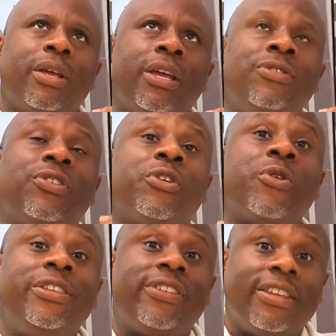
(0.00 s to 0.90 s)

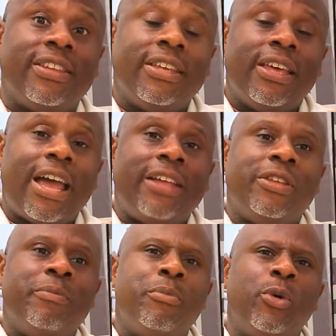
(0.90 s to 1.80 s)
integrated, and
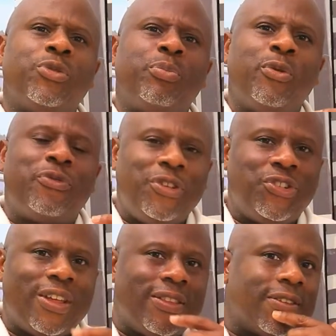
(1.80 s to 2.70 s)
the most
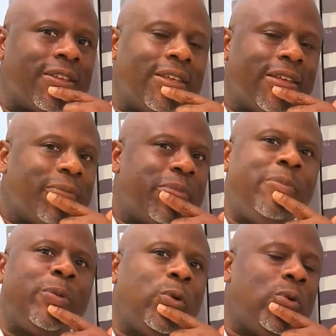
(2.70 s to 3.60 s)
proficient
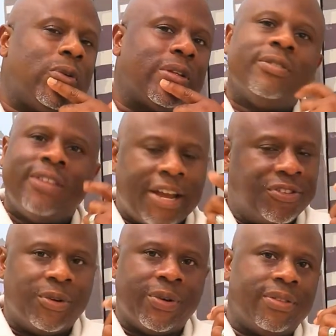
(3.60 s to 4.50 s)
people,
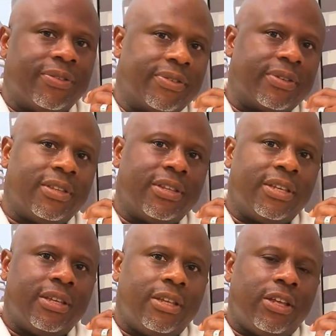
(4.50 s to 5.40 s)
Nigerians.
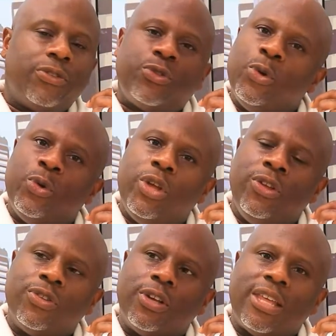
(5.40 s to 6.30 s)
So
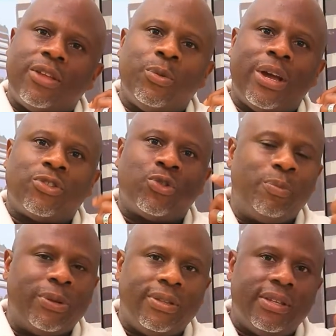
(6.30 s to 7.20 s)
it's not that we are
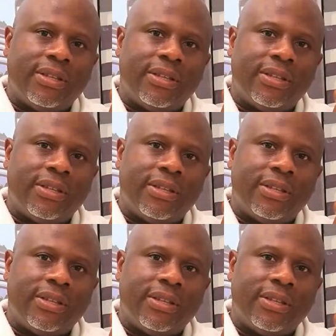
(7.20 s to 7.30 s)
stupid,